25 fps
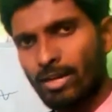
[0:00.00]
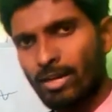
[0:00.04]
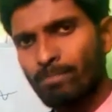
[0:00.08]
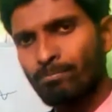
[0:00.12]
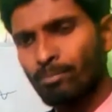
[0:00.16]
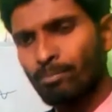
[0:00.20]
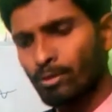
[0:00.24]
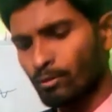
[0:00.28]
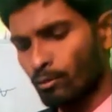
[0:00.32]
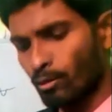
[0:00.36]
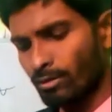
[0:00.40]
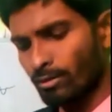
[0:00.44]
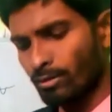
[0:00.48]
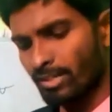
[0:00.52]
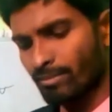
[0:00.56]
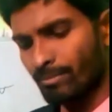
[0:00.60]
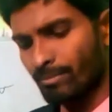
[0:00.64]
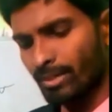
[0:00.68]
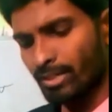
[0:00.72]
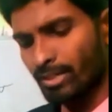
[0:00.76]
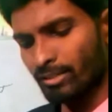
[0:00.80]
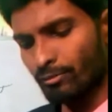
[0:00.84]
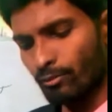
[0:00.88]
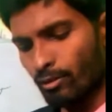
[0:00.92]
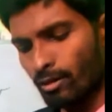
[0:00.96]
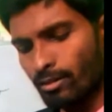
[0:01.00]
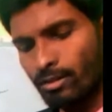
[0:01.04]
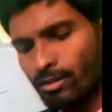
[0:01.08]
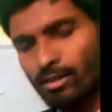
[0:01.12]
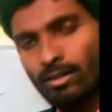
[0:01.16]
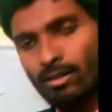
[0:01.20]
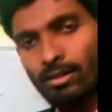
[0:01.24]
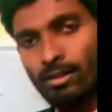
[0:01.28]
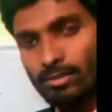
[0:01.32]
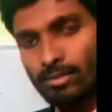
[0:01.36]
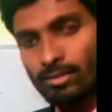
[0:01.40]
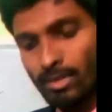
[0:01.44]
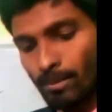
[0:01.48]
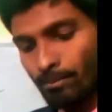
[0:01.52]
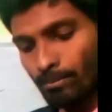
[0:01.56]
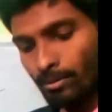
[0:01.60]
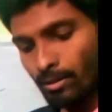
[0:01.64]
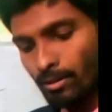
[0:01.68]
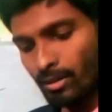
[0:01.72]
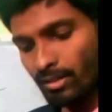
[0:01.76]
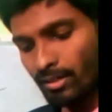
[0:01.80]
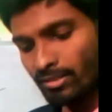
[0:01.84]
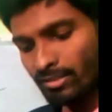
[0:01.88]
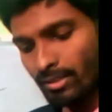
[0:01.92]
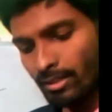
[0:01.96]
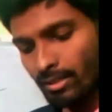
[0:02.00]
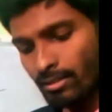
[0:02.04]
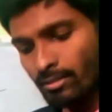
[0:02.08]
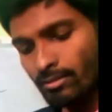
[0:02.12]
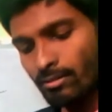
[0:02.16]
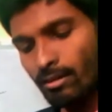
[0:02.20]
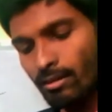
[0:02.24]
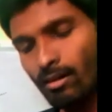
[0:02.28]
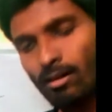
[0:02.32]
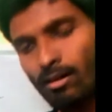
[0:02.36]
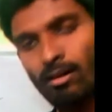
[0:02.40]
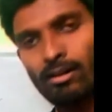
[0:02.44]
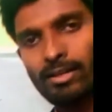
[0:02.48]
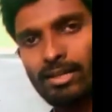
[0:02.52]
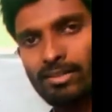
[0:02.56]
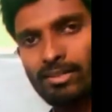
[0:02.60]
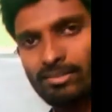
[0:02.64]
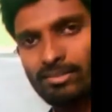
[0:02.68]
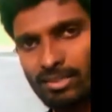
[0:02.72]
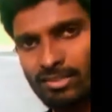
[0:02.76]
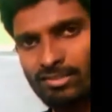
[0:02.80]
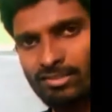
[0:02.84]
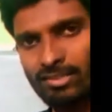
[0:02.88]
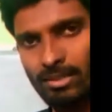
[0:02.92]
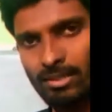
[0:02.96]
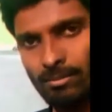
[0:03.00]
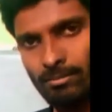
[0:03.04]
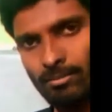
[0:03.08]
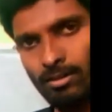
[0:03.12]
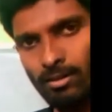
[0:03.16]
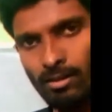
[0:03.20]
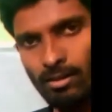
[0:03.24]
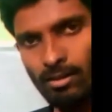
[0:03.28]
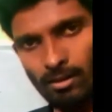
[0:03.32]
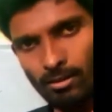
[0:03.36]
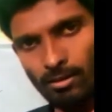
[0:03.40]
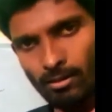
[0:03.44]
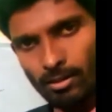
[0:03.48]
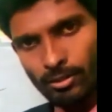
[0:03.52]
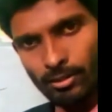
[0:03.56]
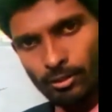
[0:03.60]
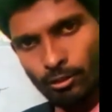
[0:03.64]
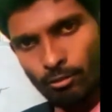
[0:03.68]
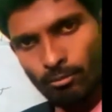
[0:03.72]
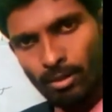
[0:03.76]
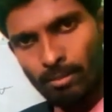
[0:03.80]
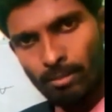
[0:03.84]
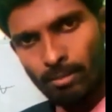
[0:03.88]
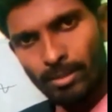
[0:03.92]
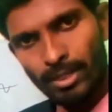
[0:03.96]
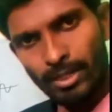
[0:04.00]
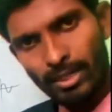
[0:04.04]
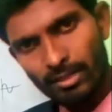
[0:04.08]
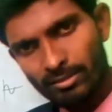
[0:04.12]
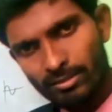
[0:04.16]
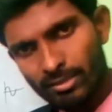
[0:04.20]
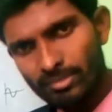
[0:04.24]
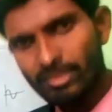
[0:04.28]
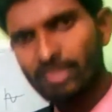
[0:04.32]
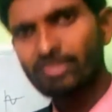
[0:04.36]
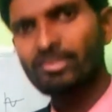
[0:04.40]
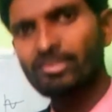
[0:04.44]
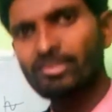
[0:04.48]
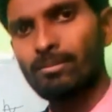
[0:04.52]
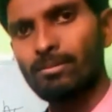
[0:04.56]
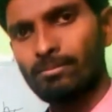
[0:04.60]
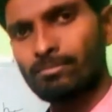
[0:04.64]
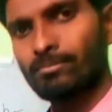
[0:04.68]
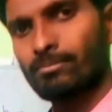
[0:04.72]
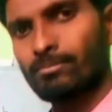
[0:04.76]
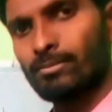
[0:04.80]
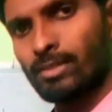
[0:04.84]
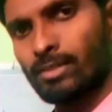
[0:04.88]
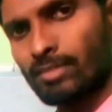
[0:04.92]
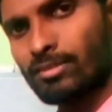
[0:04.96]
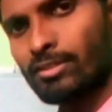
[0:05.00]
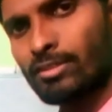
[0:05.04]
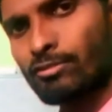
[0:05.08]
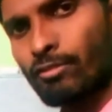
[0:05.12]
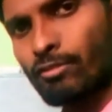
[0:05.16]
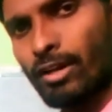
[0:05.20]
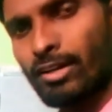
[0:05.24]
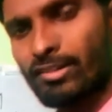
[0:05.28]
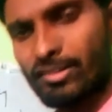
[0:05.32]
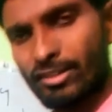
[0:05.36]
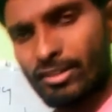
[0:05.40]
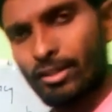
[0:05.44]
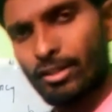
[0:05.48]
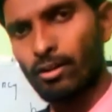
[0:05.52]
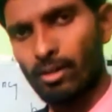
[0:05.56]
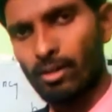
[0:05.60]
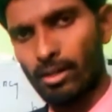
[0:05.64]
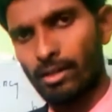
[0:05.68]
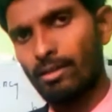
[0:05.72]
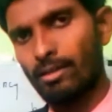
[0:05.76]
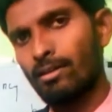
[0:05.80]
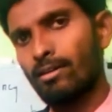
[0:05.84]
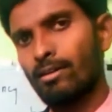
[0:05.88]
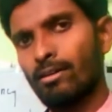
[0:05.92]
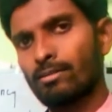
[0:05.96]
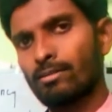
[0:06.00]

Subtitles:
Input voltage means what? The person or a system. Human being is a system. Is it right? Surely.